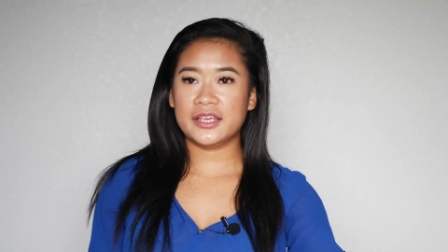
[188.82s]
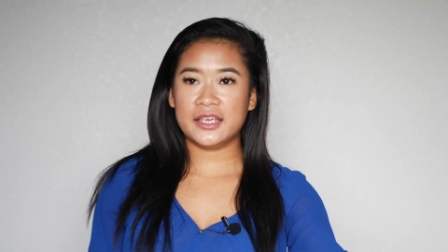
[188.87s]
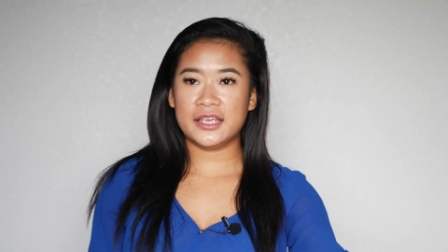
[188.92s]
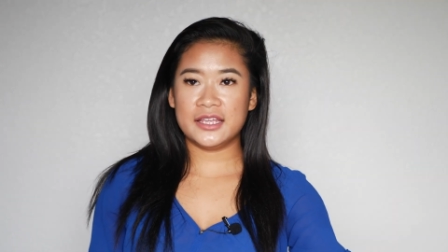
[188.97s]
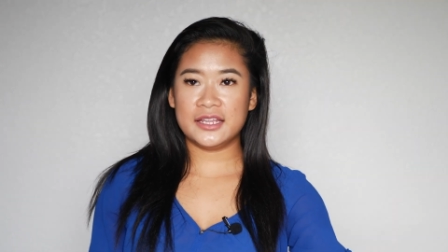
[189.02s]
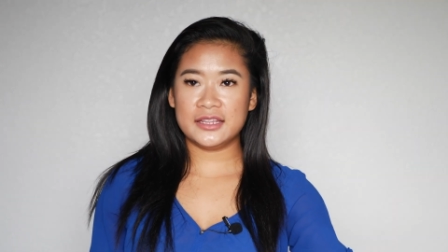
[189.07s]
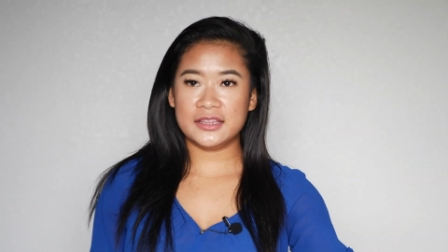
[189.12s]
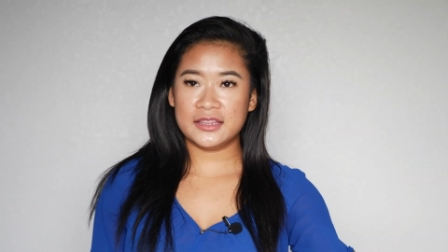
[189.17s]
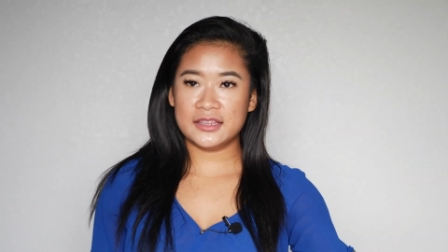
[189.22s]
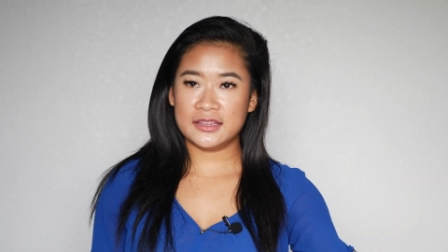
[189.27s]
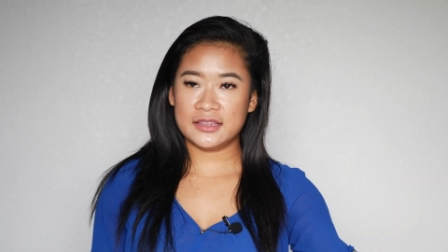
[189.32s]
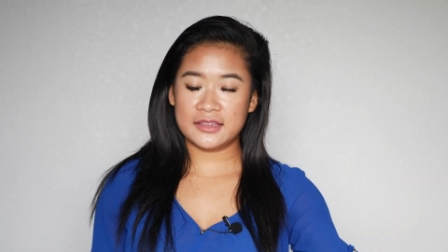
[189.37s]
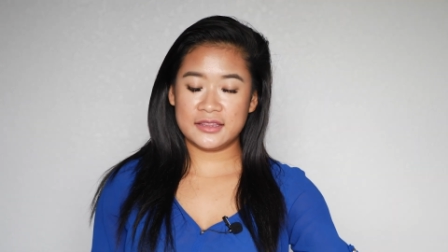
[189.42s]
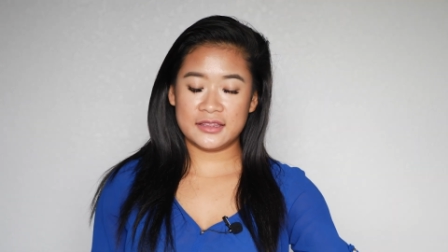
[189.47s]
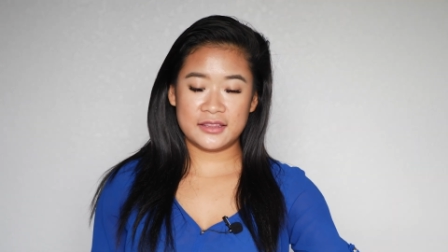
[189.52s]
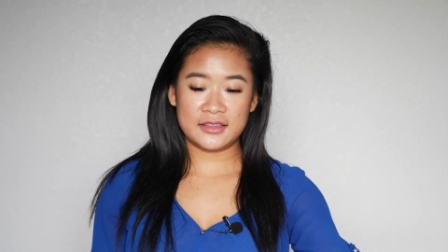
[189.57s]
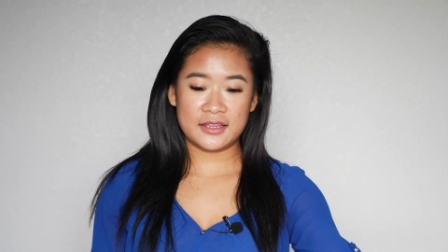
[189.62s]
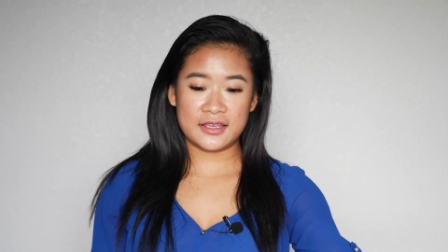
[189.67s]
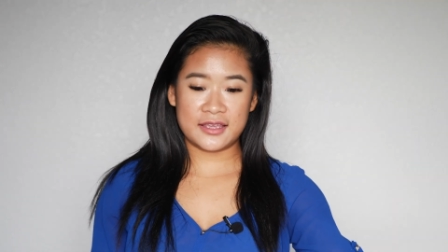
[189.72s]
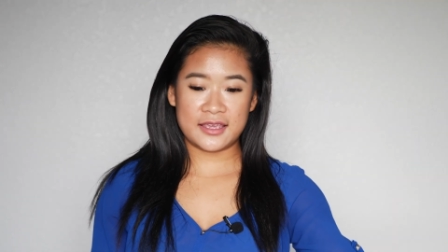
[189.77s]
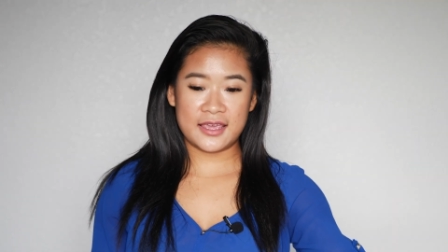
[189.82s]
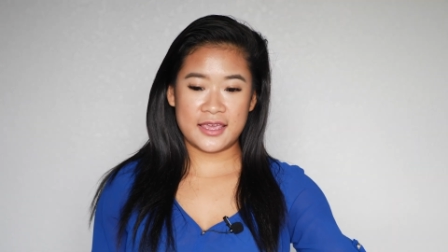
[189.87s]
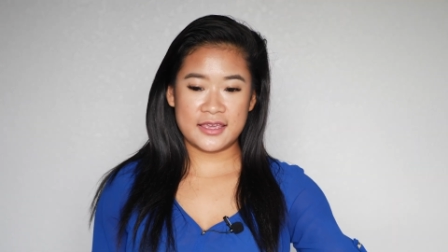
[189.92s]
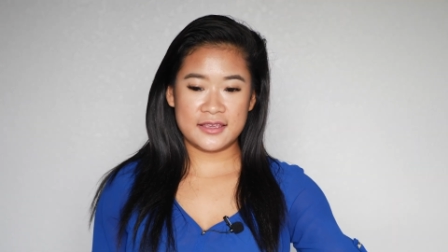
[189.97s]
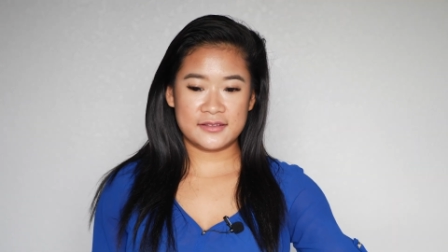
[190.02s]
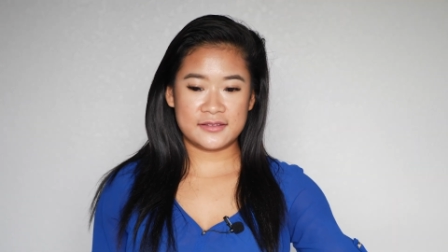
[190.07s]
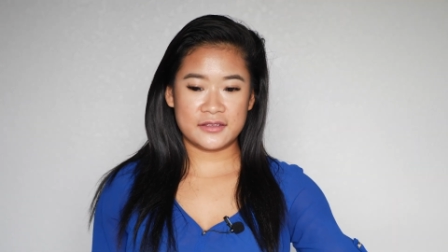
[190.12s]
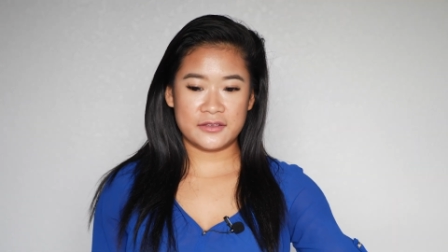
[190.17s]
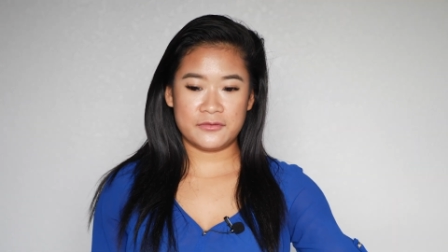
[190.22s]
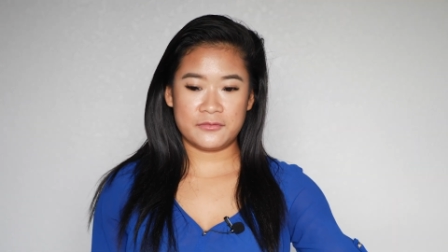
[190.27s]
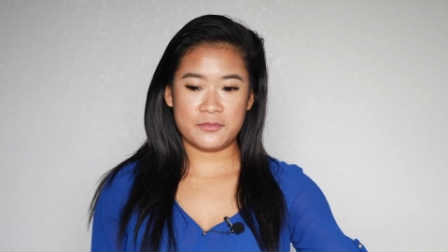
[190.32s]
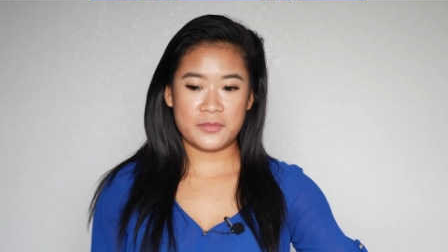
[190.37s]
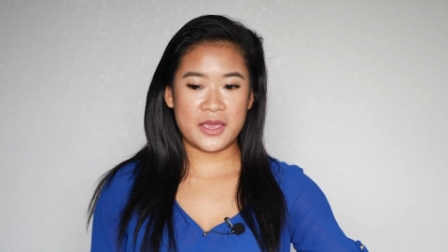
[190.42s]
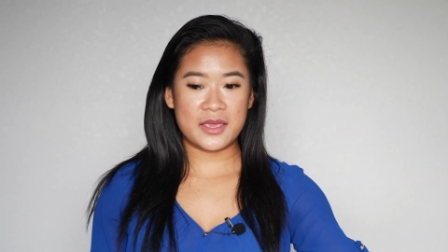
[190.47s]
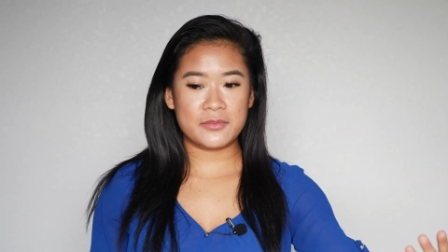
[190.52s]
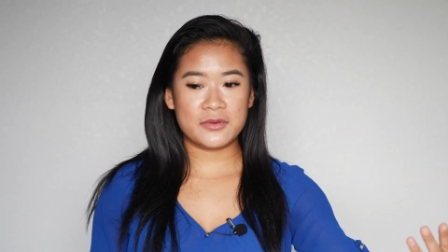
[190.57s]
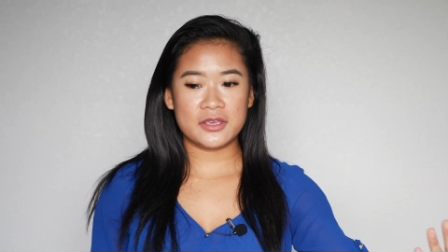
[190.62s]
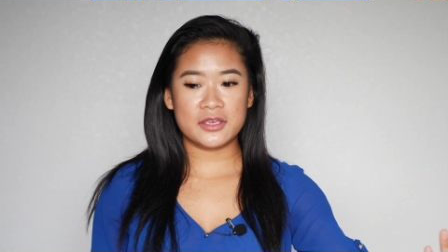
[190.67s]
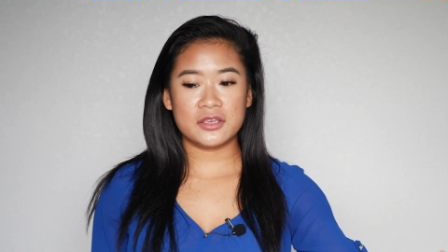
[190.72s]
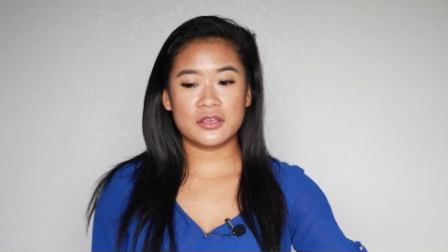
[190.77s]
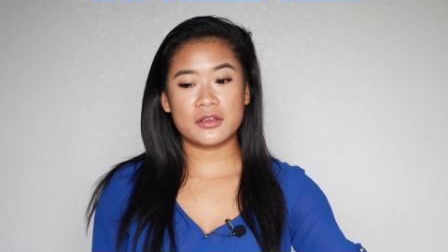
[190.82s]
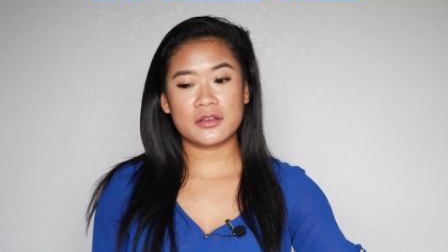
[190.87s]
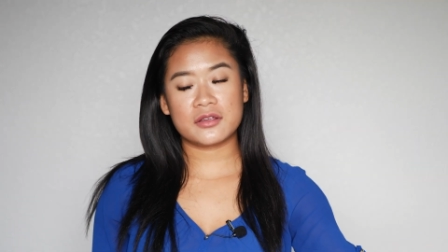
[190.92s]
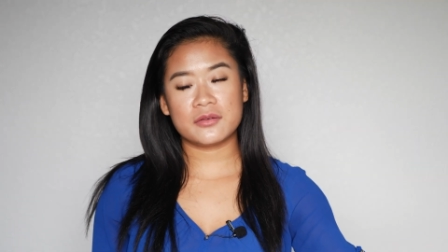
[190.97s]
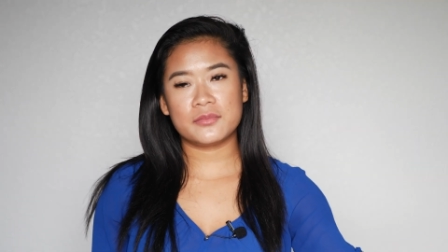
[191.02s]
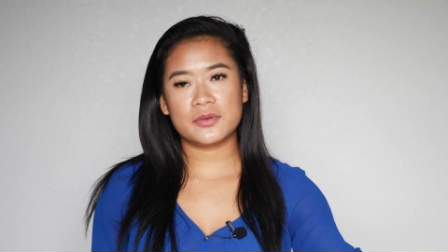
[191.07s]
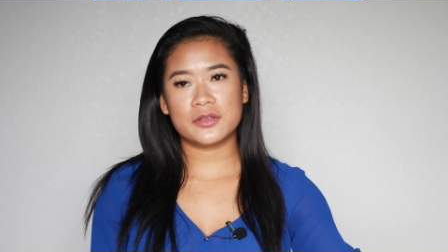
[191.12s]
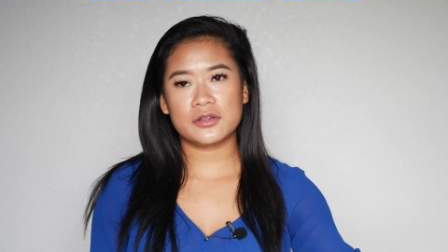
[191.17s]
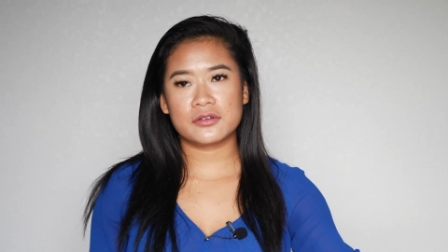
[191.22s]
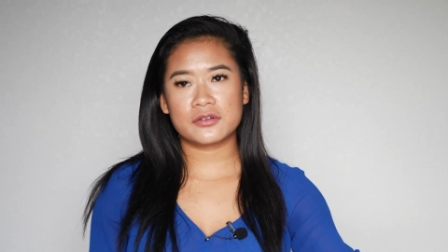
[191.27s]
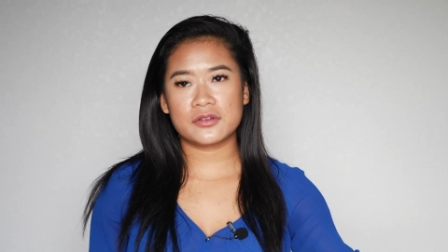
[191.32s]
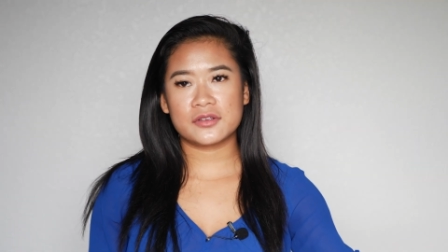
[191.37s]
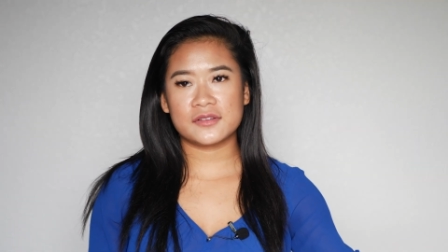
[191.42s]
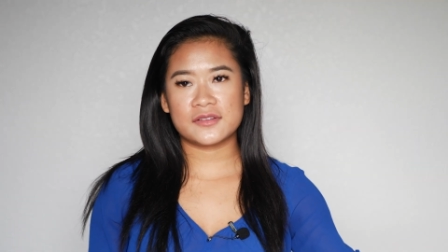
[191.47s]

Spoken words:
in the case of maybe your computer